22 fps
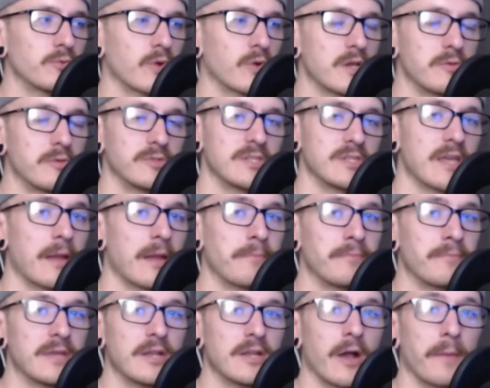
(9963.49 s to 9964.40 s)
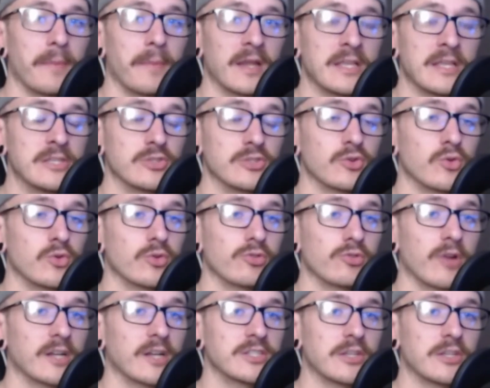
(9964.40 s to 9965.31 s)
where he was getting beat up and his
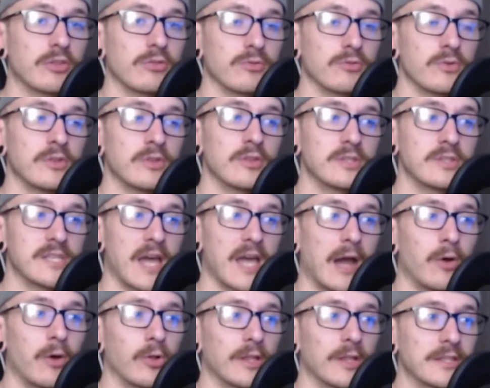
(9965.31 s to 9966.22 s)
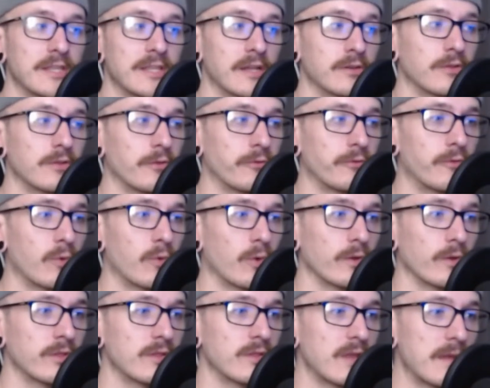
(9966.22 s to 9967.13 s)
corner actually threw in the towel at the end of the
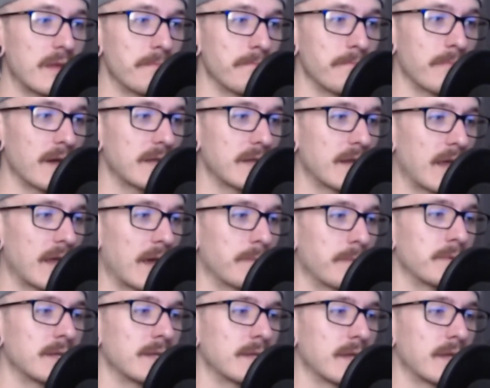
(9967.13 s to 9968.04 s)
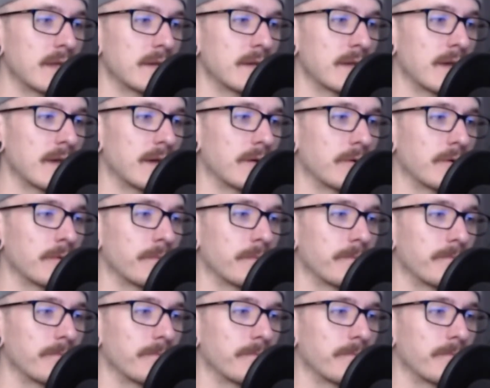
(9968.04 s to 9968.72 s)
fourth. It might happen again now.